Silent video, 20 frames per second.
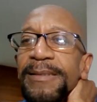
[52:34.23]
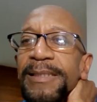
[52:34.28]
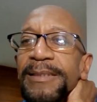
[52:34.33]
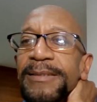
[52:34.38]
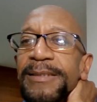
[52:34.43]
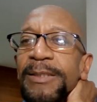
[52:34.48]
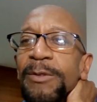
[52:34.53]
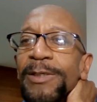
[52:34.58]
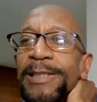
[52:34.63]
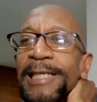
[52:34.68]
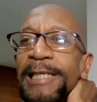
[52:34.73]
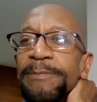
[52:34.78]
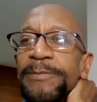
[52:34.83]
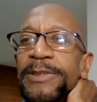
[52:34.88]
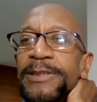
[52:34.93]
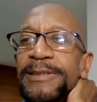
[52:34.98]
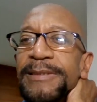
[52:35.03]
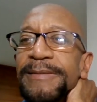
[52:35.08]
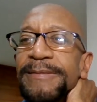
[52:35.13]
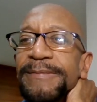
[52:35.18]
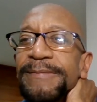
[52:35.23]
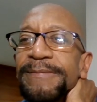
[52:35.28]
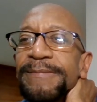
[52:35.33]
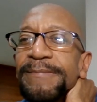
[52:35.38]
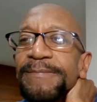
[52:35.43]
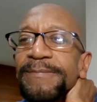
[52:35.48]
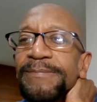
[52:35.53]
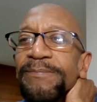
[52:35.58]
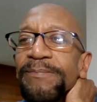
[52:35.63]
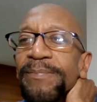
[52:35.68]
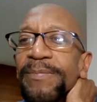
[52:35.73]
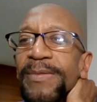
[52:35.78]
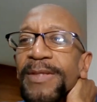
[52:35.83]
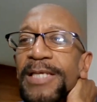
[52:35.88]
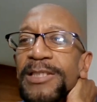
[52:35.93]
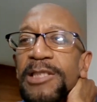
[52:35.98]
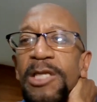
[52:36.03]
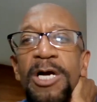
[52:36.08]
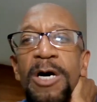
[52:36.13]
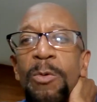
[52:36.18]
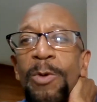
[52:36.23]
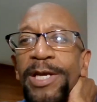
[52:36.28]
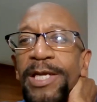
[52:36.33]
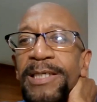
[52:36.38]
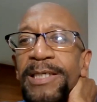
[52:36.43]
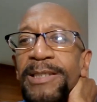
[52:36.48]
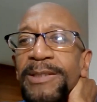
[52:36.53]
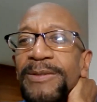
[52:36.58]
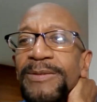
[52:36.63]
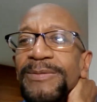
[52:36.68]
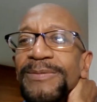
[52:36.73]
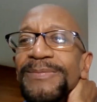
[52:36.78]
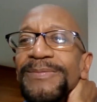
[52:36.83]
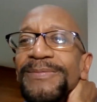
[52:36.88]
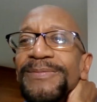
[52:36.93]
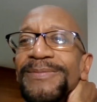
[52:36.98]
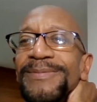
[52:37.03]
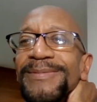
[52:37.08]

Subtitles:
let's see what happens. That's a long way to go.